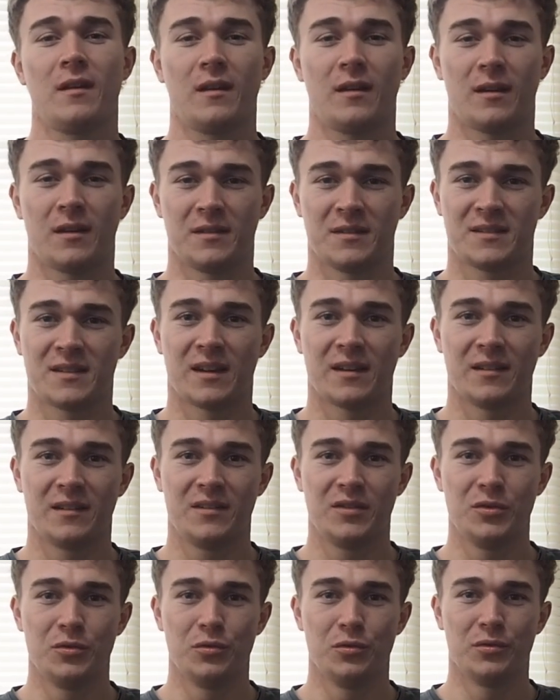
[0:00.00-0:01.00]
I decided
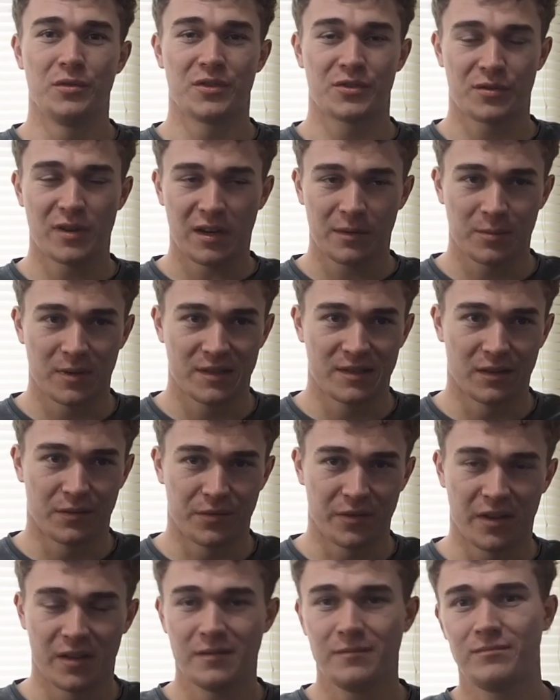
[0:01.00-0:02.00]
to distract
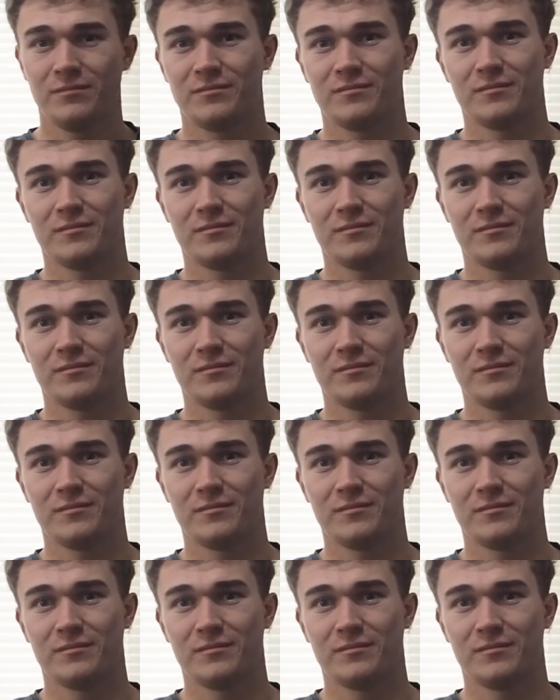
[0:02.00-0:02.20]
myself again